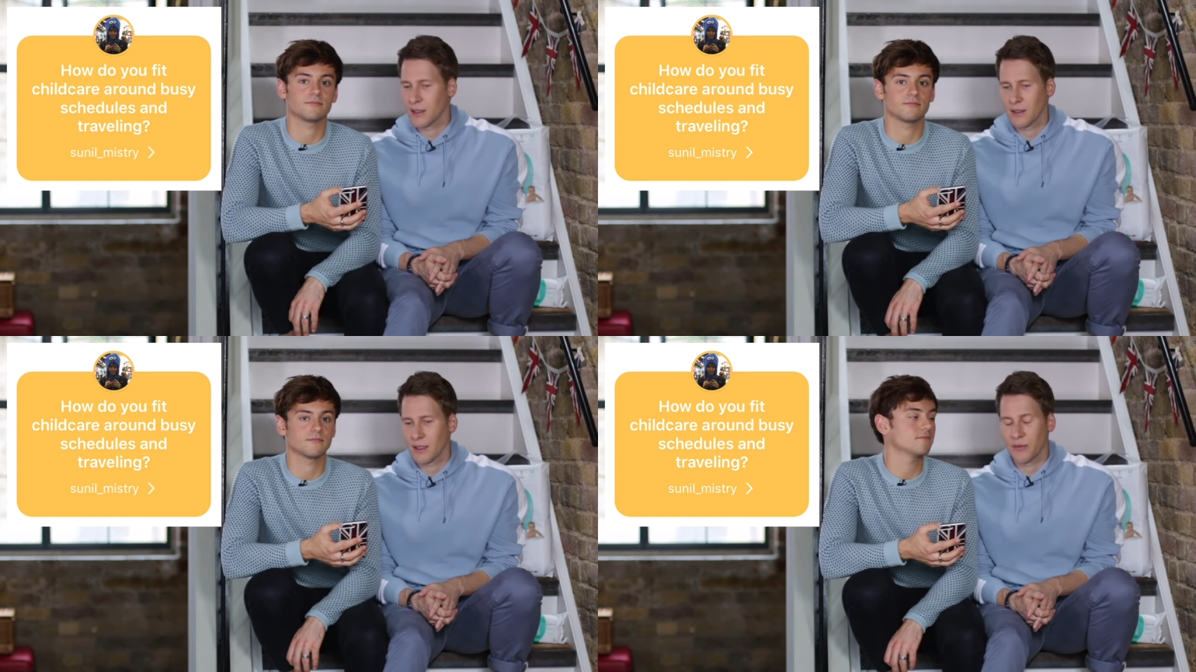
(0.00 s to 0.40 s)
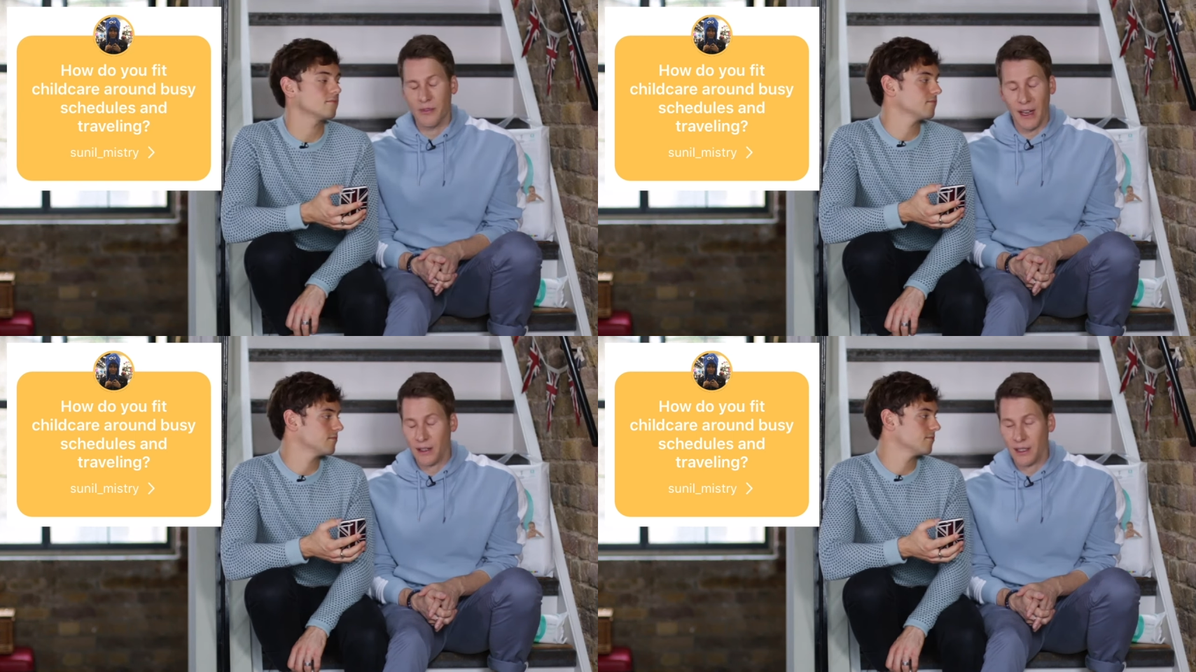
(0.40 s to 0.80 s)
Speaker 1: He's he's
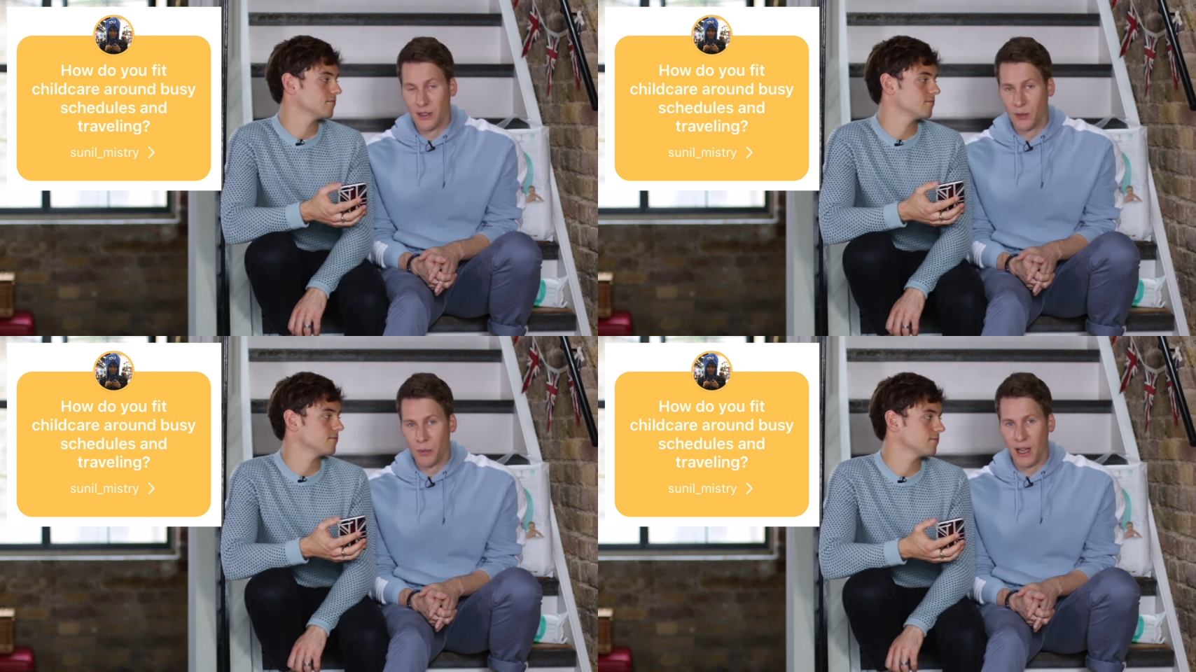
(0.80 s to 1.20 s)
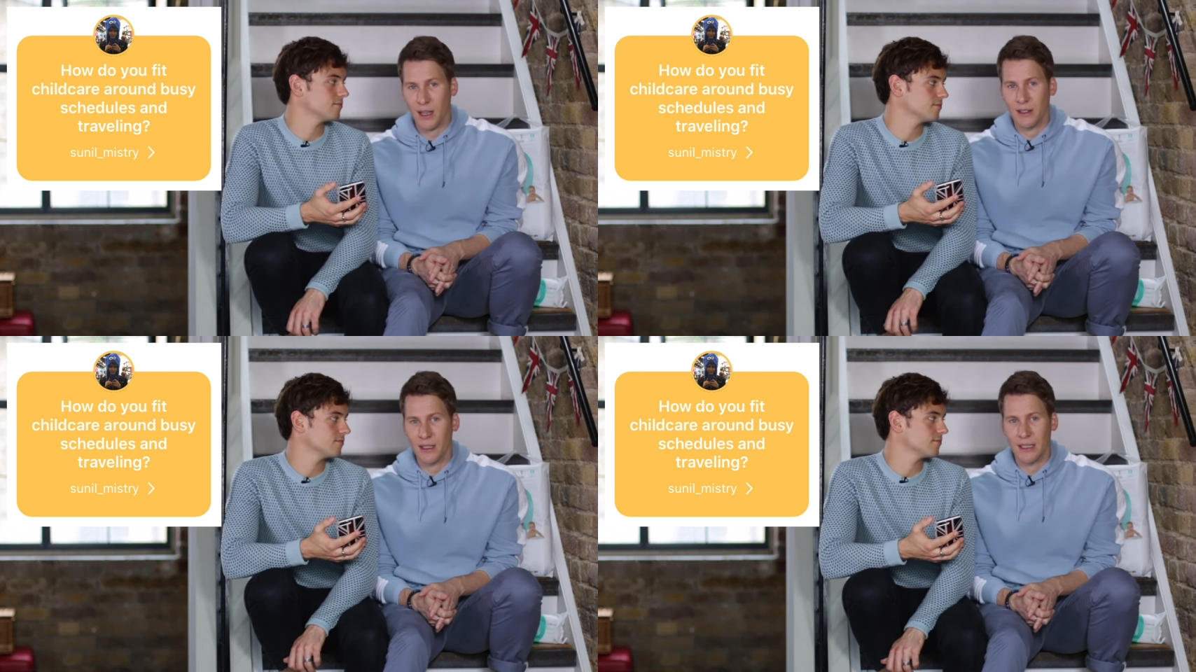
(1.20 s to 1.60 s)
very
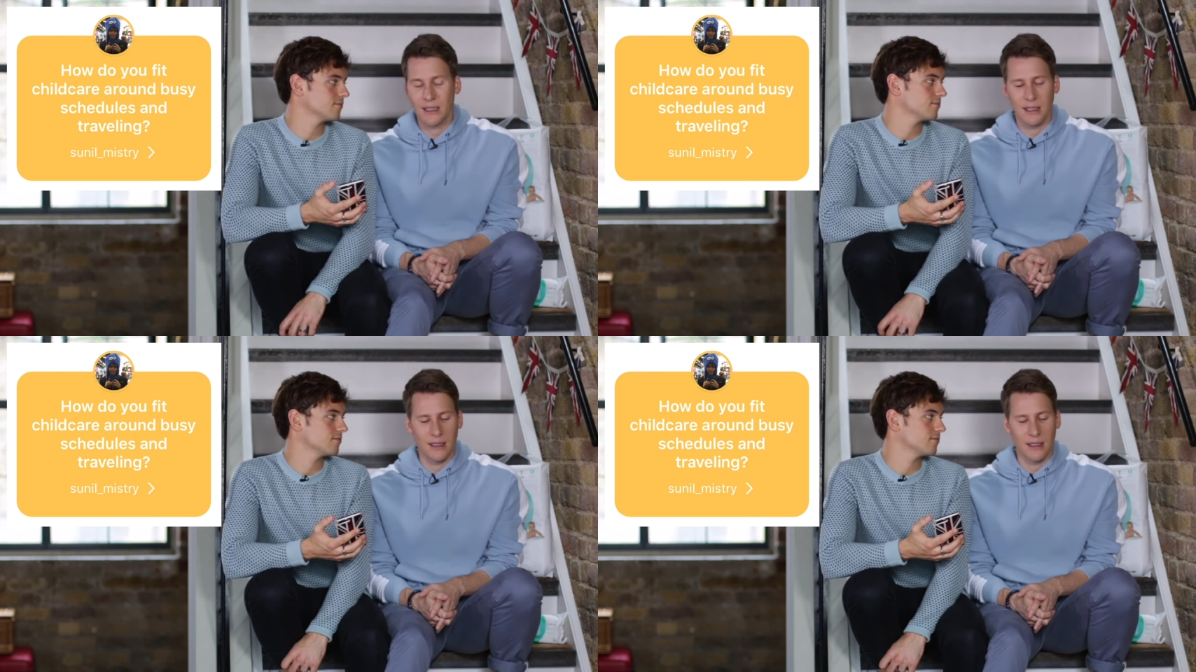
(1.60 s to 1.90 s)
inspiring.